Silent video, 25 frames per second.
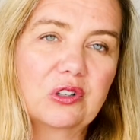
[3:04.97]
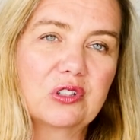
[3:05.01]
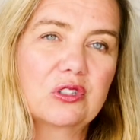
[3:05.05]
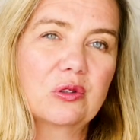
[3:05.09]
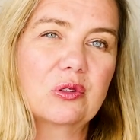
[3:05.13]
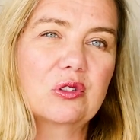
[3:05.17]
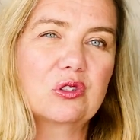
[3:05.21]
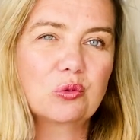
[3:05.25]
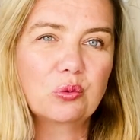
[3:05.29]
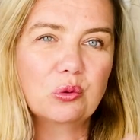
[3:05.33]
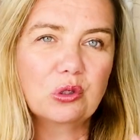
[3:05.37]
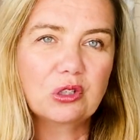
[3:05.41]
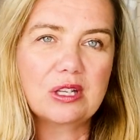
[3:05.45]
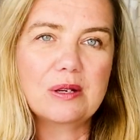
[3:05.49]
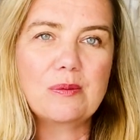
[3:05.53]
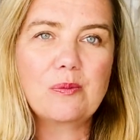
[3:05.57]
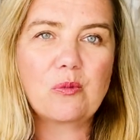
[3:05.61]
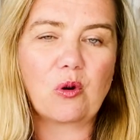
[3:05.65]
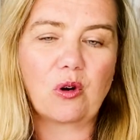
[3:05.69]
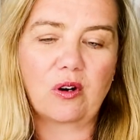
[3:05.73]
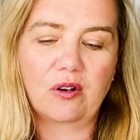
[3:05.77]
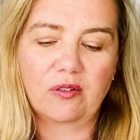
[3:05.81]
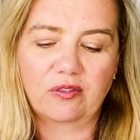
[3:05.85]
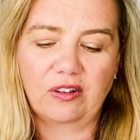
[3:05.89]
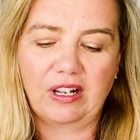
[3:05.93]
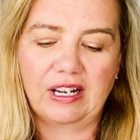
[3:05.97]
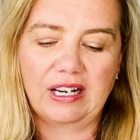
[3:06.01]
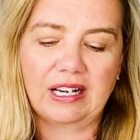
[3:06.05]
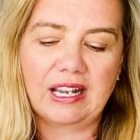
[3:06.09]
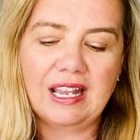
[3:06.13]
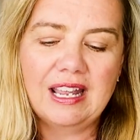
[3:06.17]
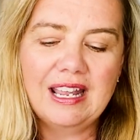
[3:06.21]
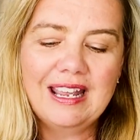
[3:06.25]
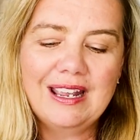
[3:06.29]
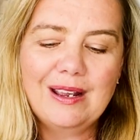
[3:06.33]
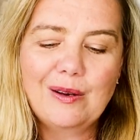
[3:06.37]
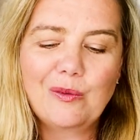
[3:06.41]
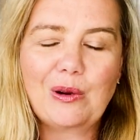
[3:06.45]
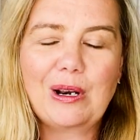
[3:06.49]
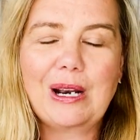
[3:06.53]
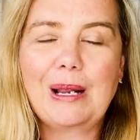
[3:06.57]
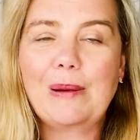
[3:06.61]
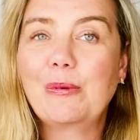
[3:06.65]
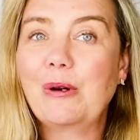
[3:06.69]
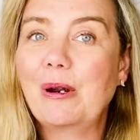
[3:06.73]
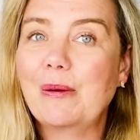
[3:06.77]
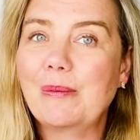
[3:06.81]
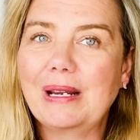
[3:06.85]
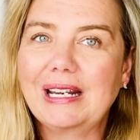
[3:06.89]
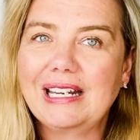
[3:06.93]
So it's really more of like when I
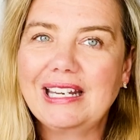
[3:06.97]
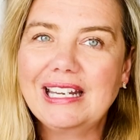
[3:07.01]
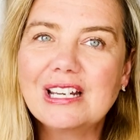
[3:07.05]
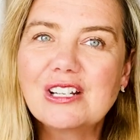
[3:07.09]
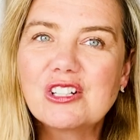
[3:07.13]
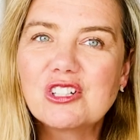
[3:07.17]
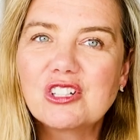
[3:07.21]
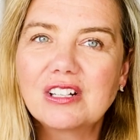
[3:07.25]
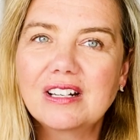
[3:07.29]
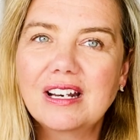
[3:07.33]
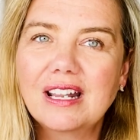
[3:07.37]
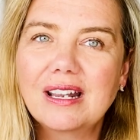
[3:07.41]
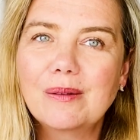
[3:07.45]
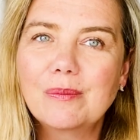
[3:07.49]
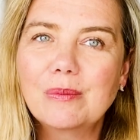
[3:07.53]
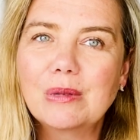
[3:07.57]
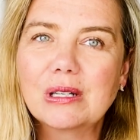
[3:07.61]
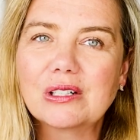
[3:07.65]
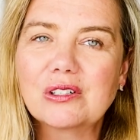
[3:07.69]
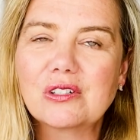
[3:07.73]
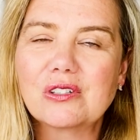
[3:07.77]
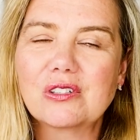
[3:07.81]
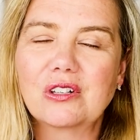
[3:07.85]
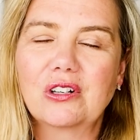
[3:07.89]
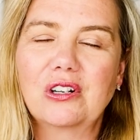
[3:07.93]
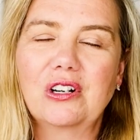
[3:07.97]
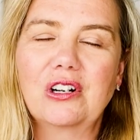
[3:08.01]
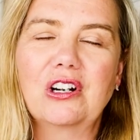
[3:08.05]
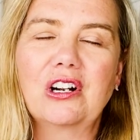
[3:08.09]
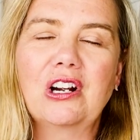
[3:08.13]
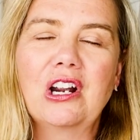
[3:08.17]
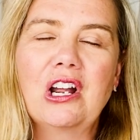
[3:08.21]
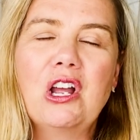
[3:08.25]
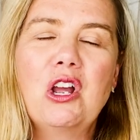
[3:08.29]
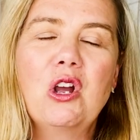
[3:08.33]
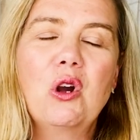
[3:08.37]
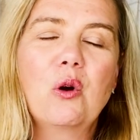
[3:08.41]
brought my KitchenAid mixer,